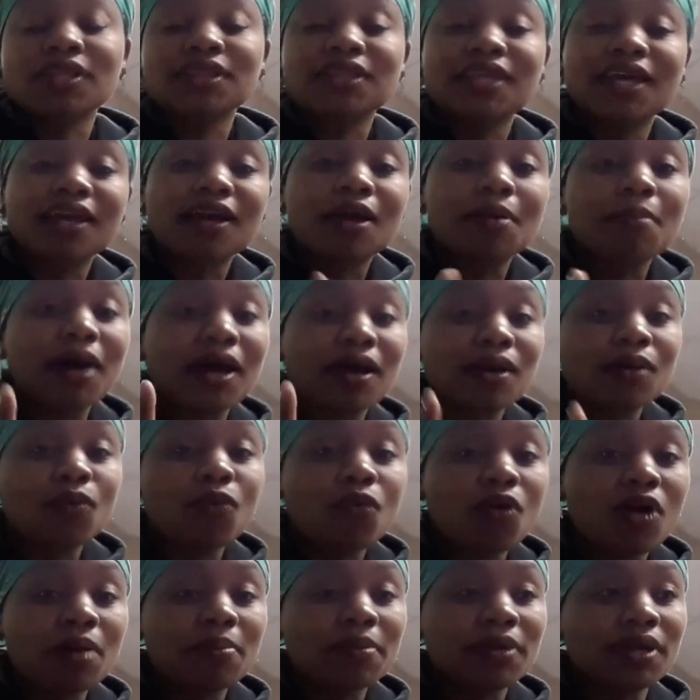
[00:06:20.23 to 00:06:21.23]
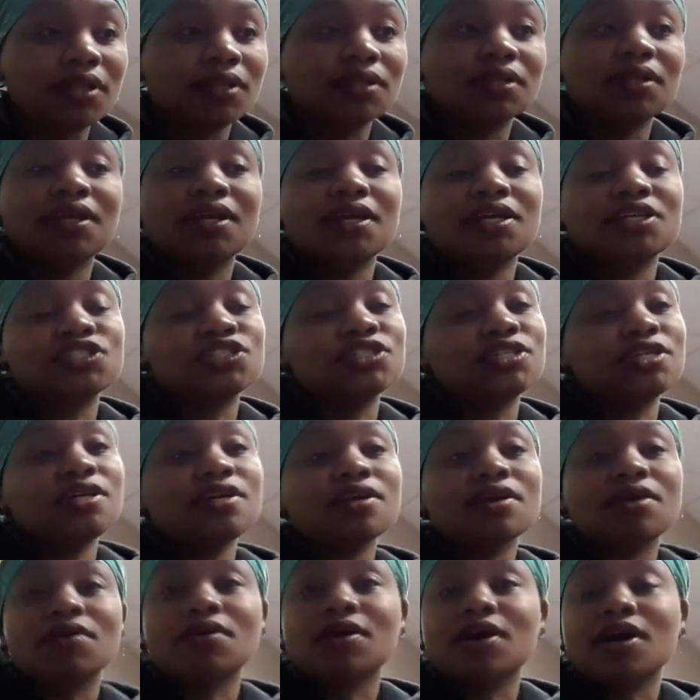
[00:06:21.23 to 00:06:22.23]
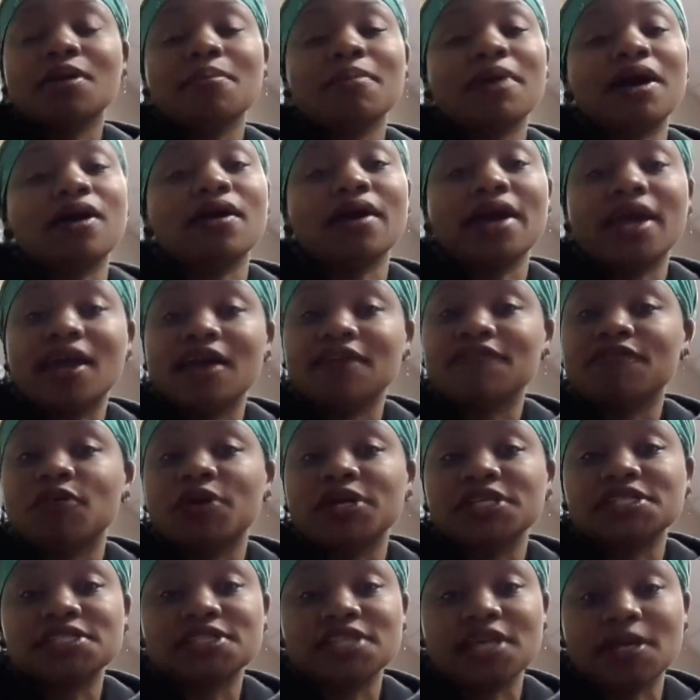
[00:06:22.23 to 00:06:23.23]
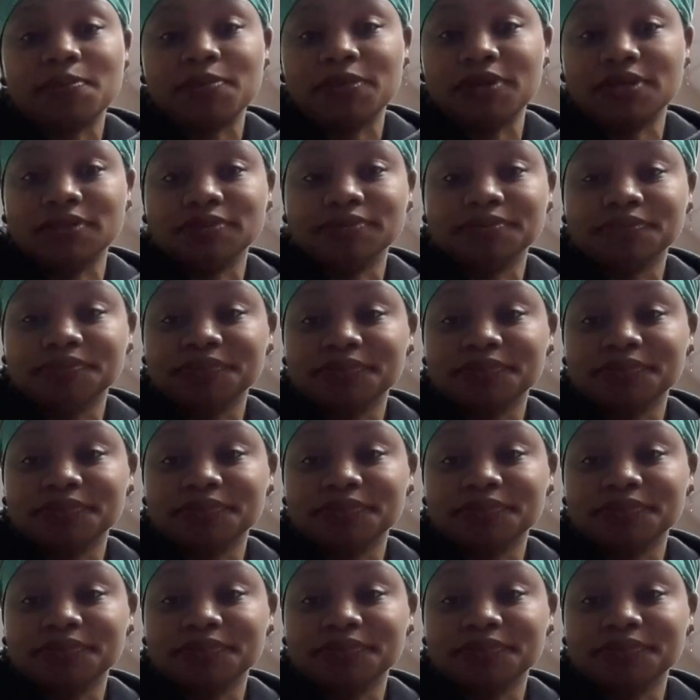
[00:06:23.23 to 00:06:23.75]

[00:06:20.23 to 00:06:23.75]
One thing about a woman, she ain't gonna come out halfway stepping.